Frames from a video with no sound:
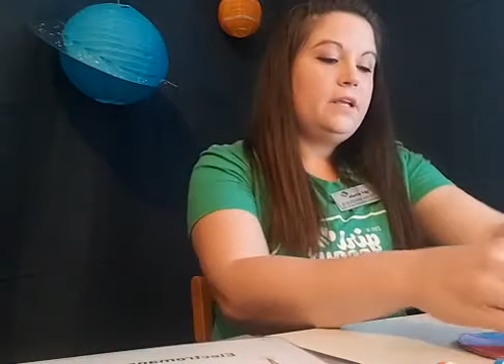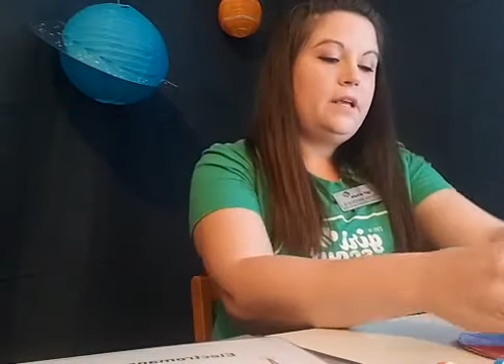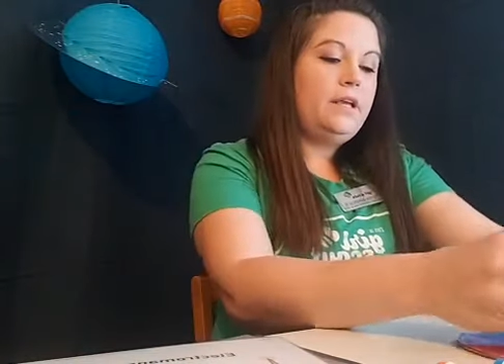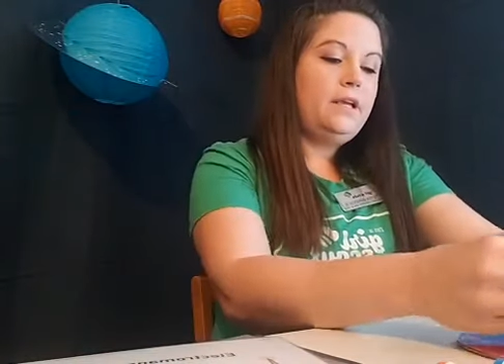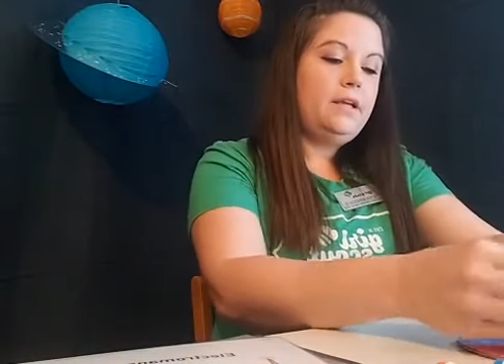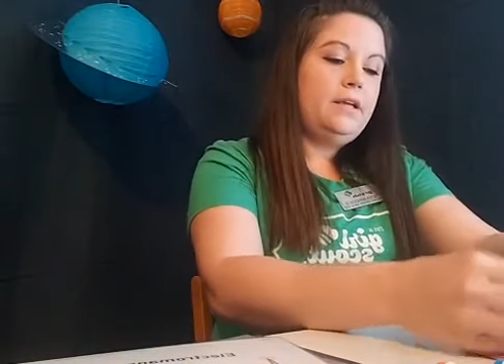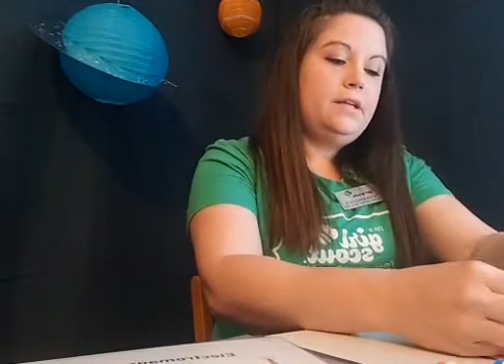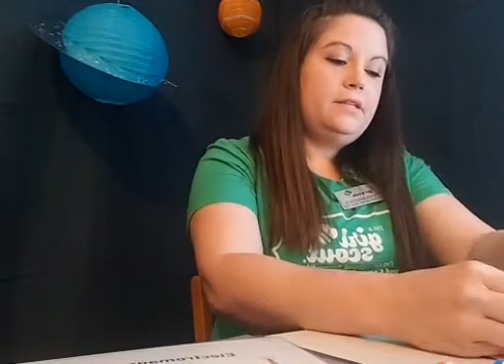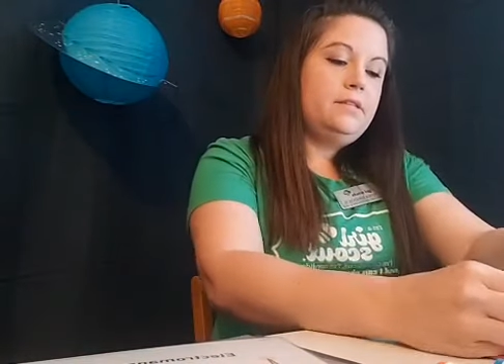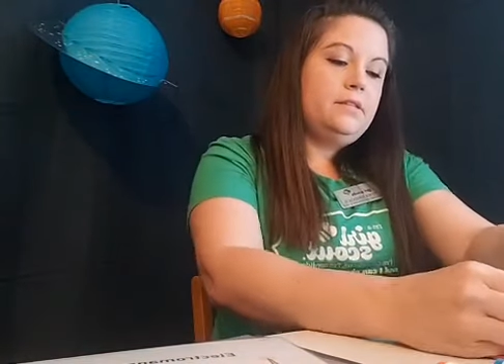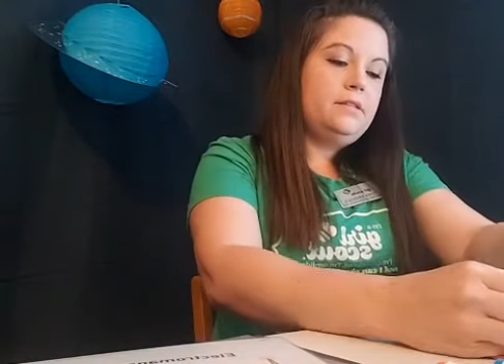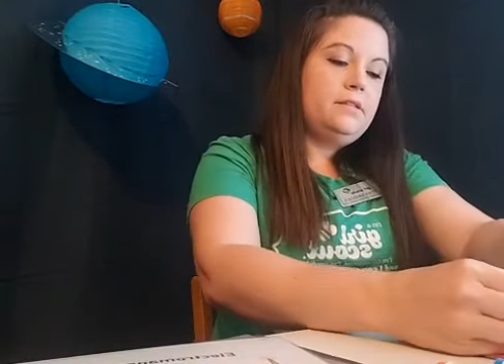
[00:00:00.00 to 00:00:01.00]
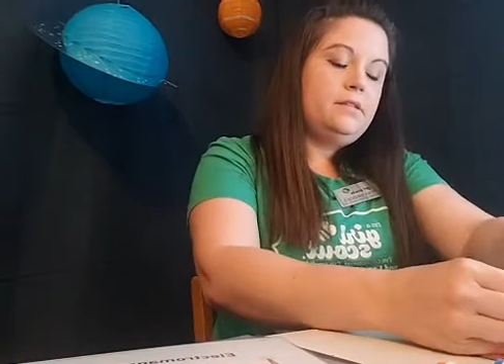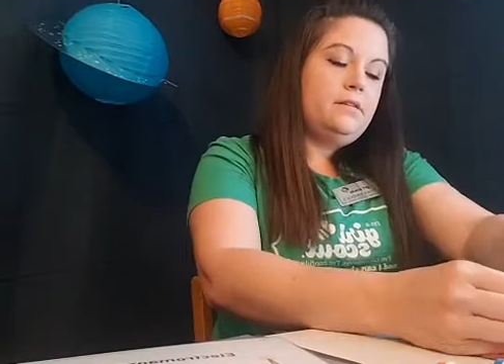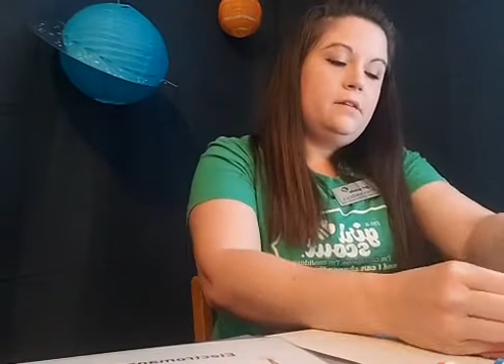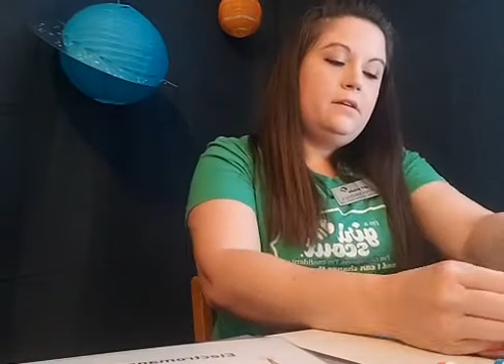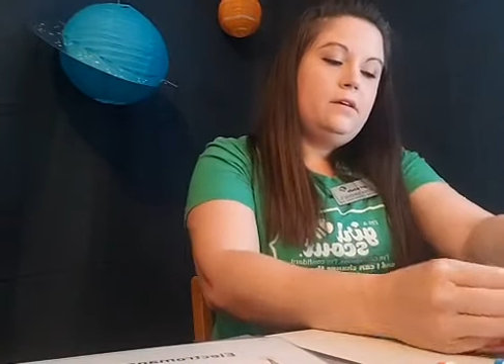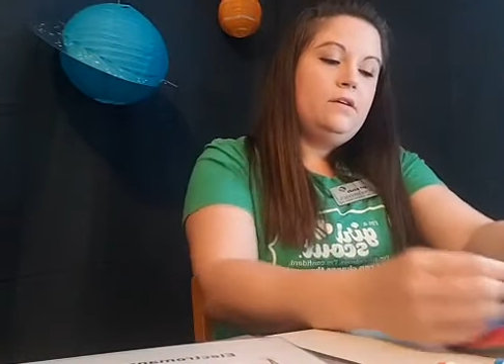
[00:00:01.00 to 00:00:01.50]
And
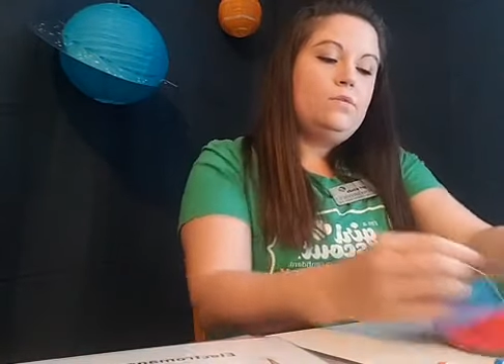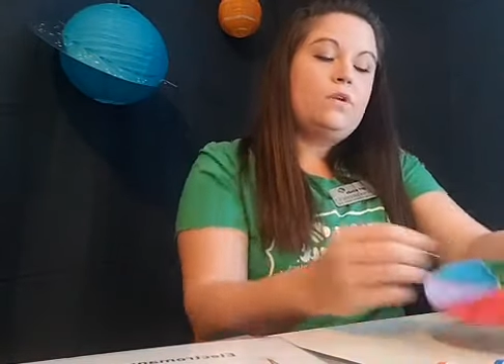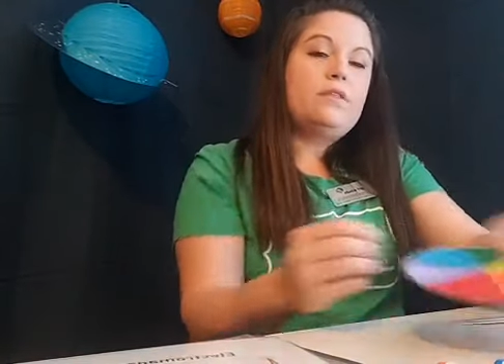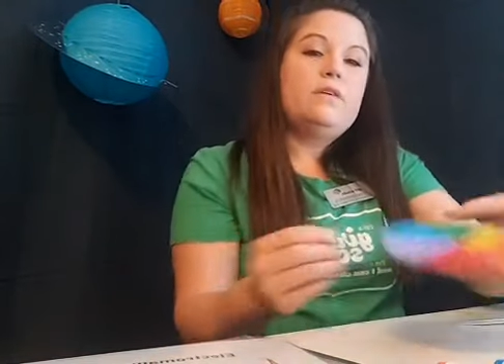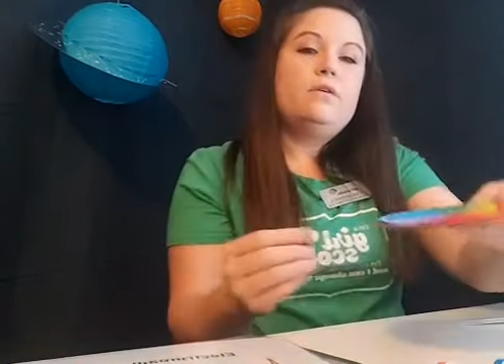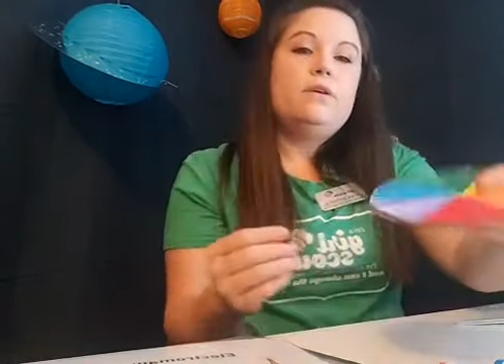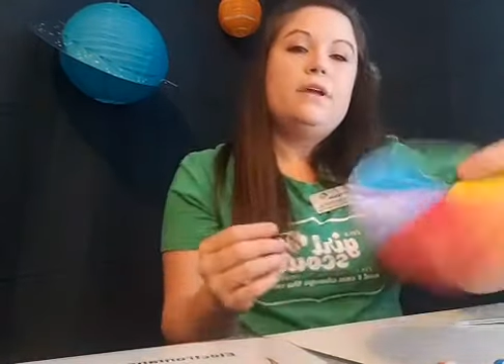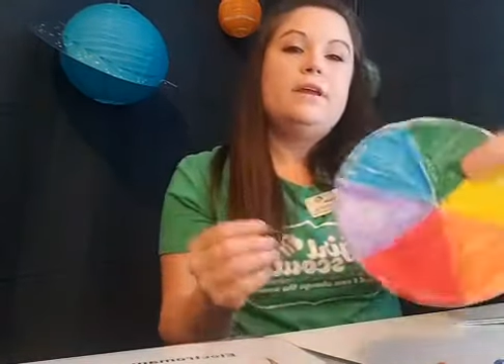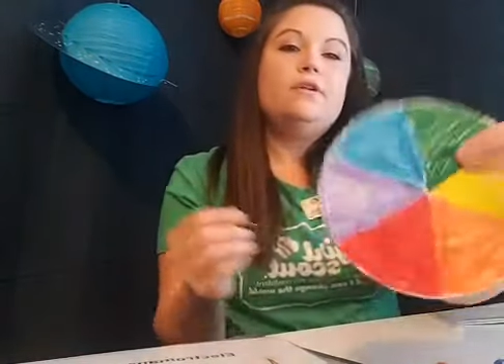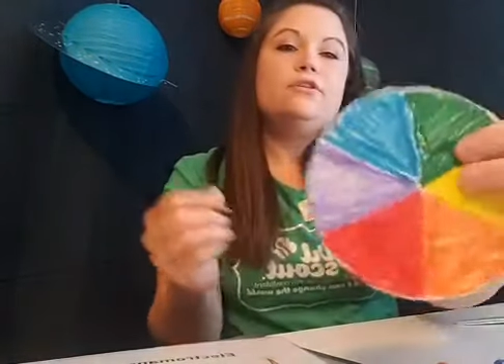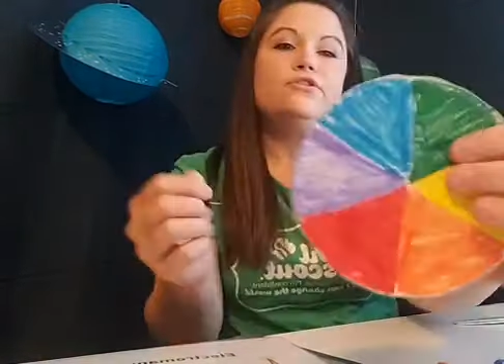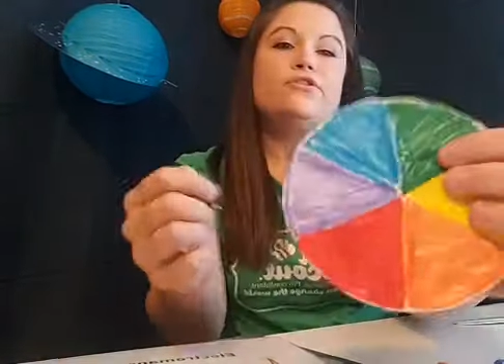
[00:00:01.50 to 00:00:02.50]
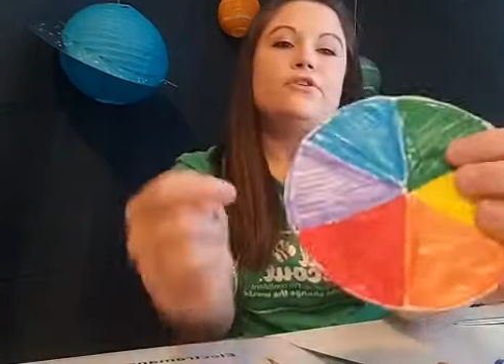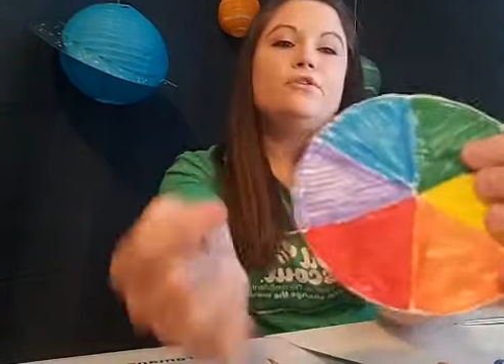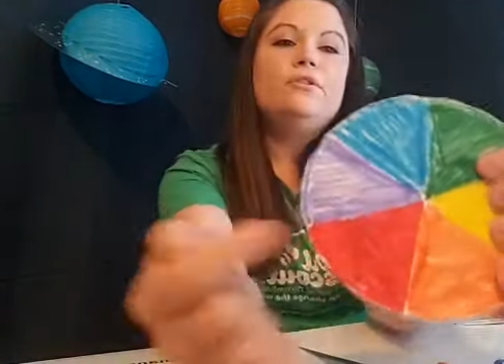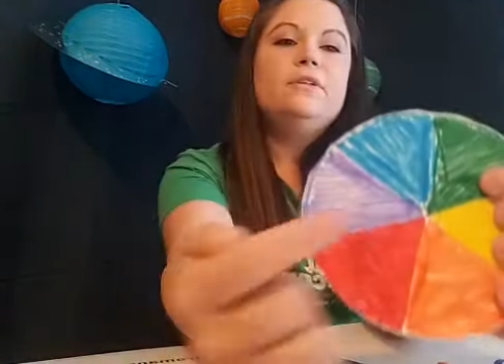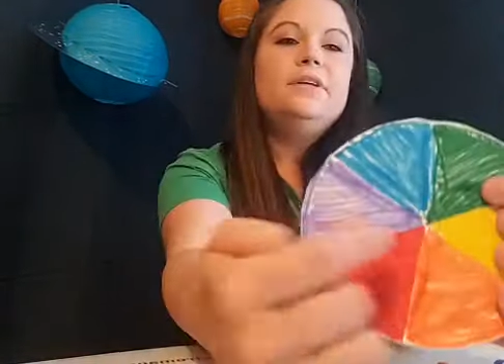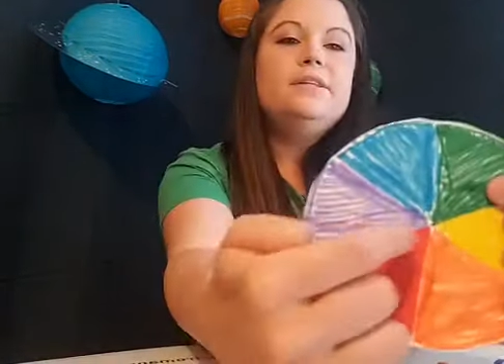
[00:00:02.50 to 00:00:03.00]
where the inner
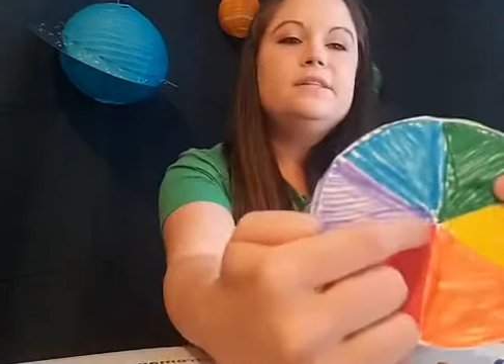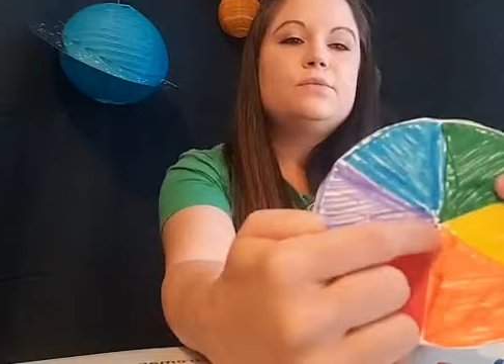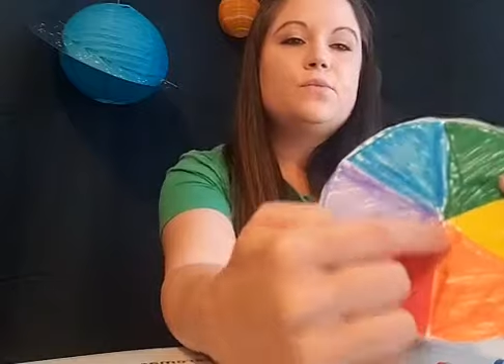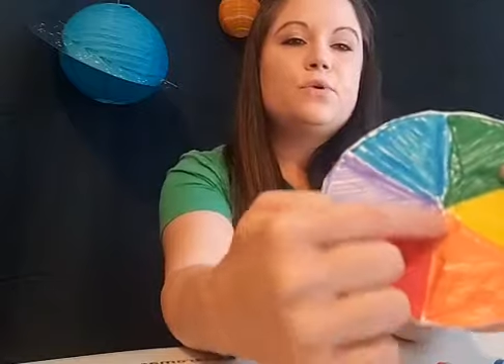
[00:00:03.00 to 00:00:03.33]
circle is,